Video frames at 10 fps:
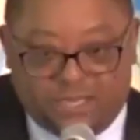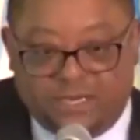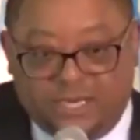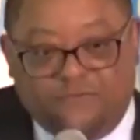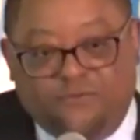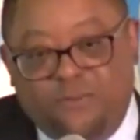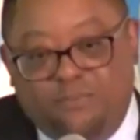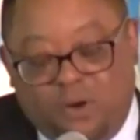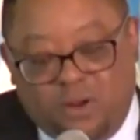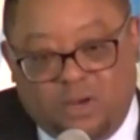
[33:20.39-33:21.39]
a dear friend,
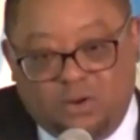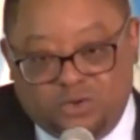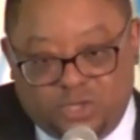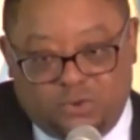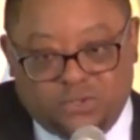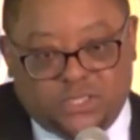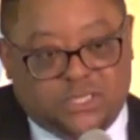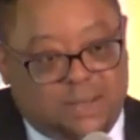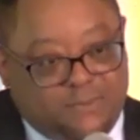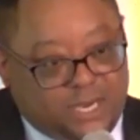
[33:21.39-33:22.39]
Paula Cole Jones, is
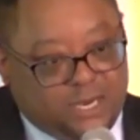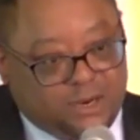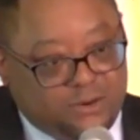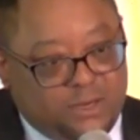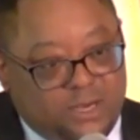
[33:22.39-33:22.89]
coming here,